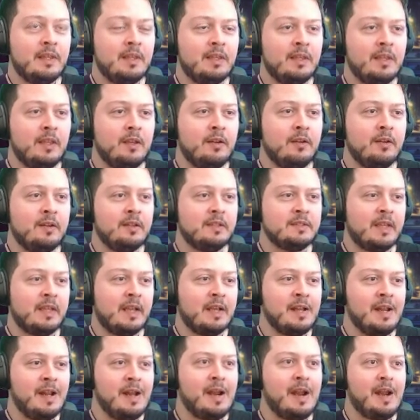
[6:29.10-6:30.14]
Here he's
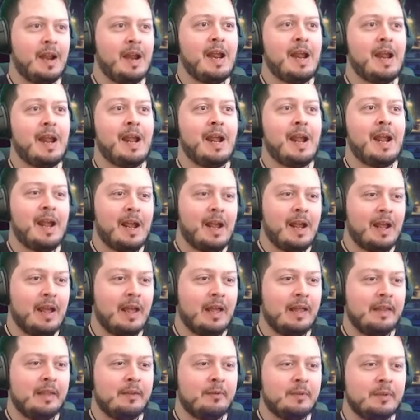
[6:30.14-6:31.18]
like,
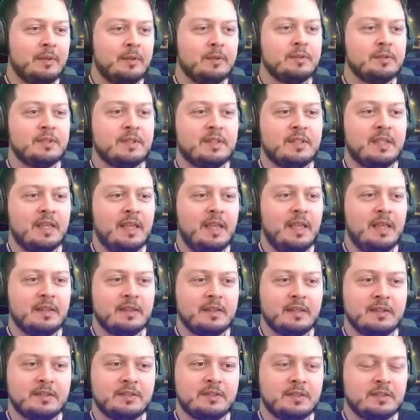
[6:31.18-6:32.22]
ah! Like with those teeth,
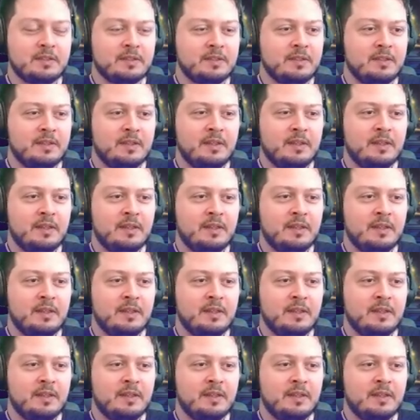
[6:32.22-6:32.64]
it's just,